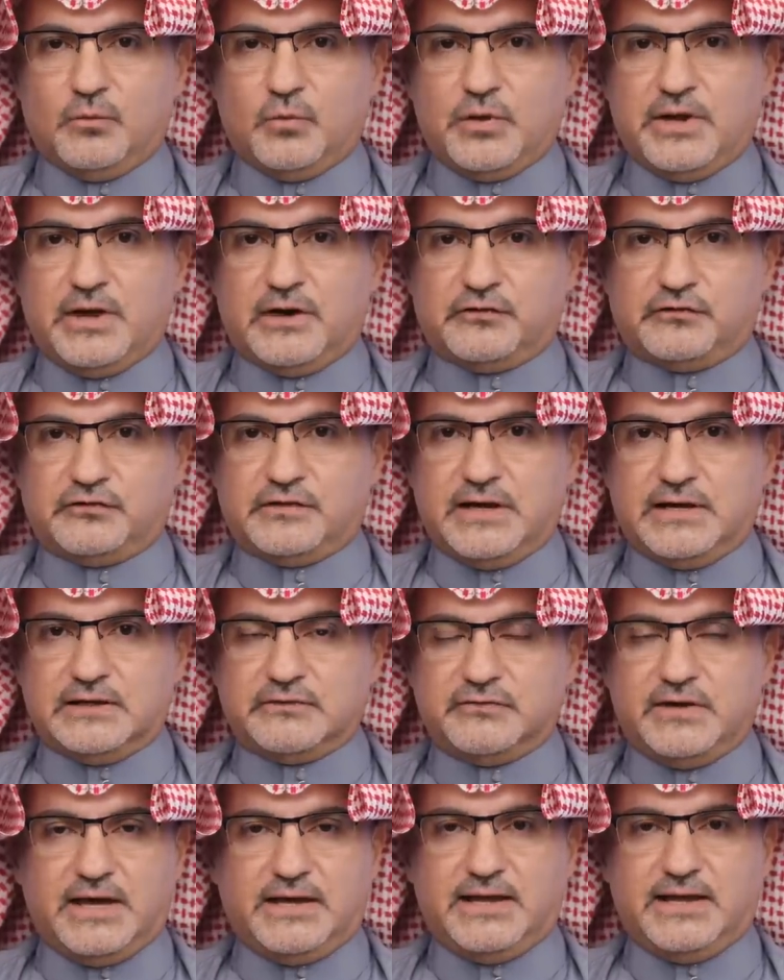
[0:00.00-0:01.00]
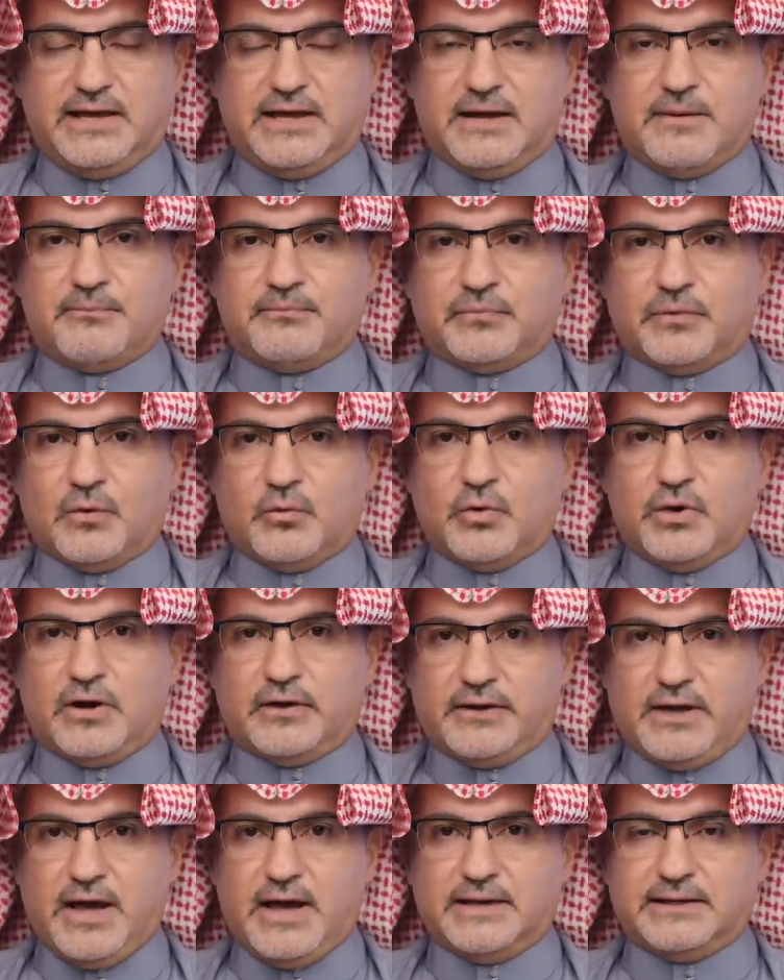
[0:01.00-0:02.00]
we are saved. In Him, we
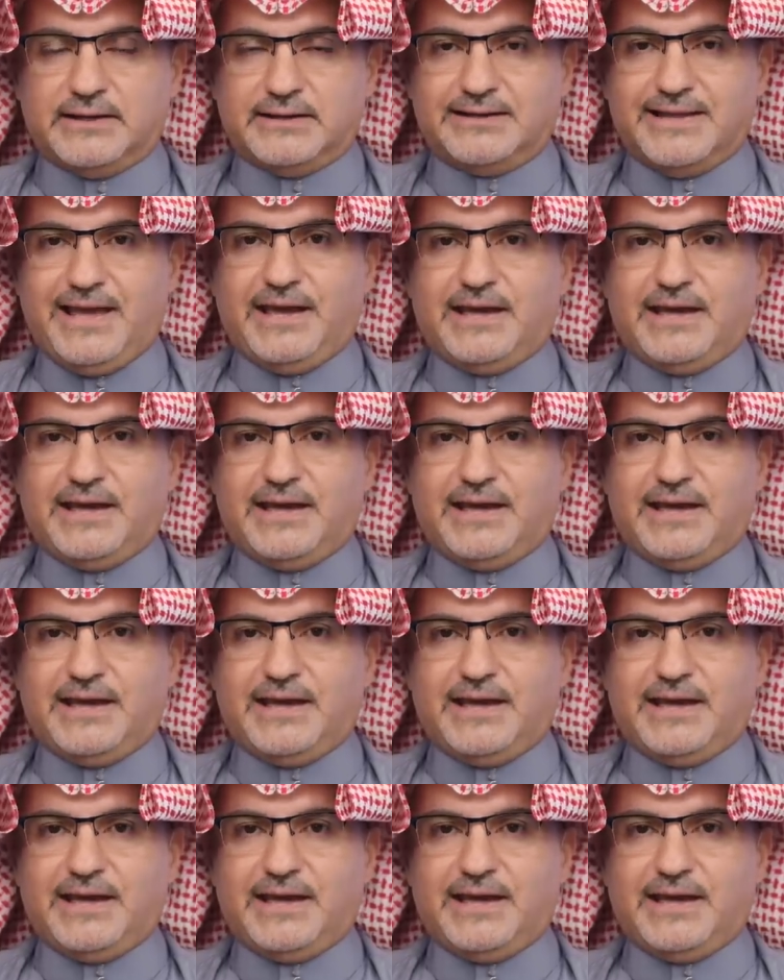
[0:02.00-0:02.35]
are guided.